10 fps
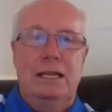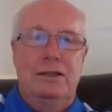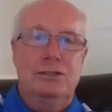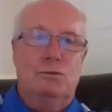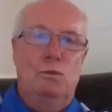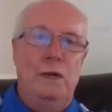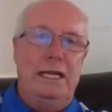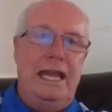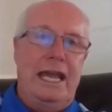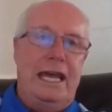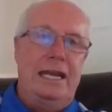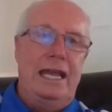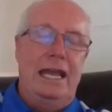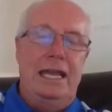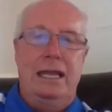this really had
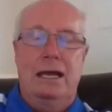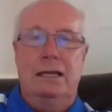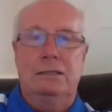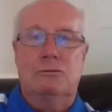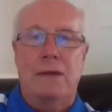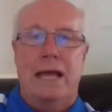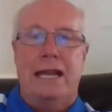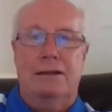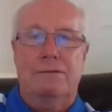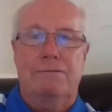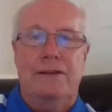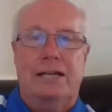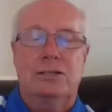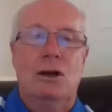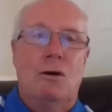a dramatic
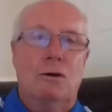effect